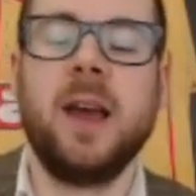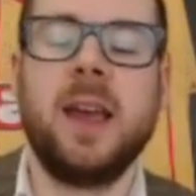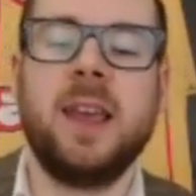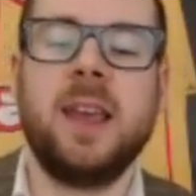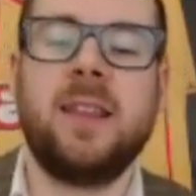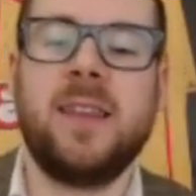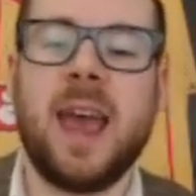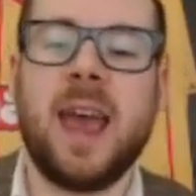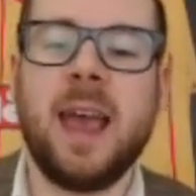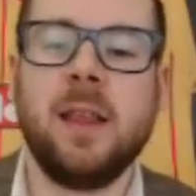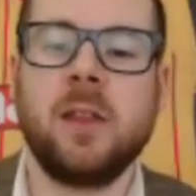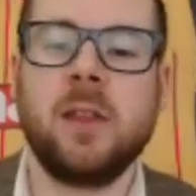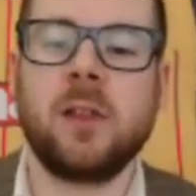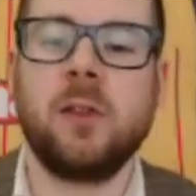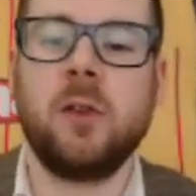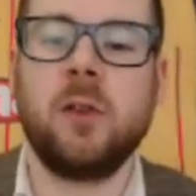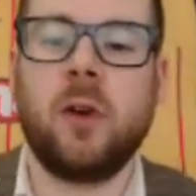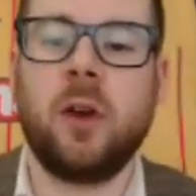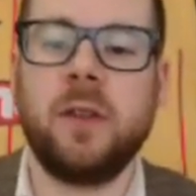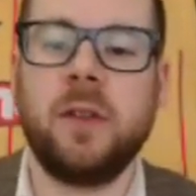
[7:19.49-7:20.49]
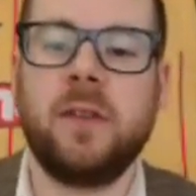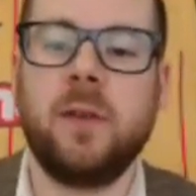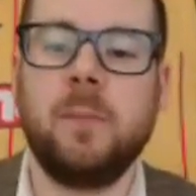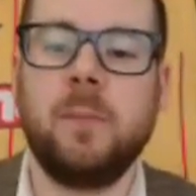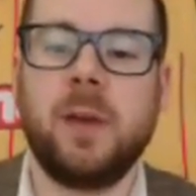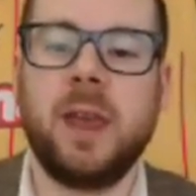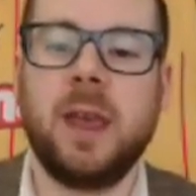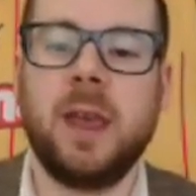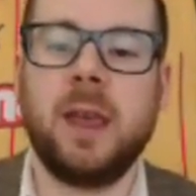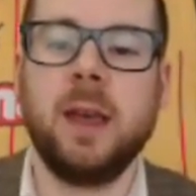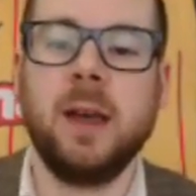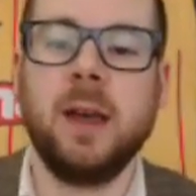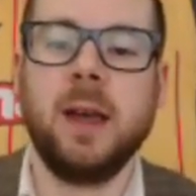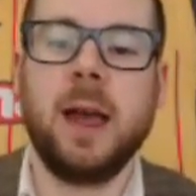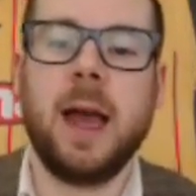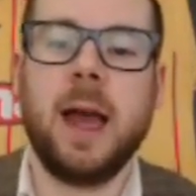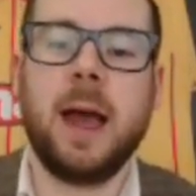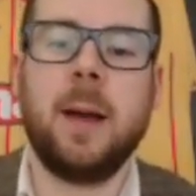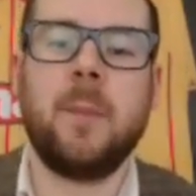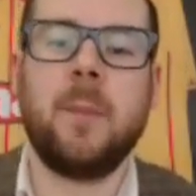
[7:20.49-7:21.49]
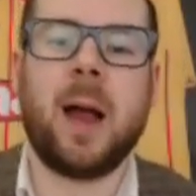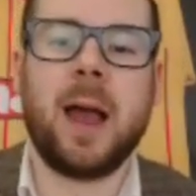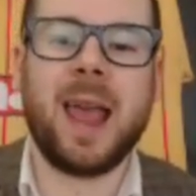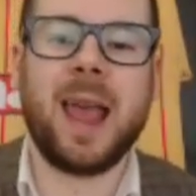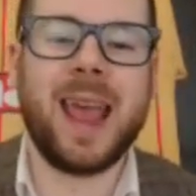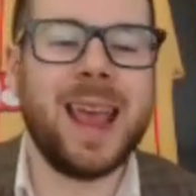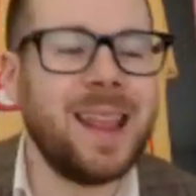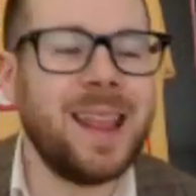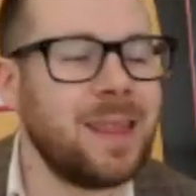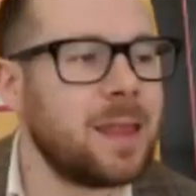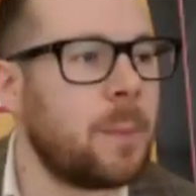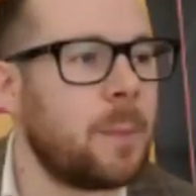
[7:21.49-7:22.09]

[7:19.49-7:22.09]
He tends not to be in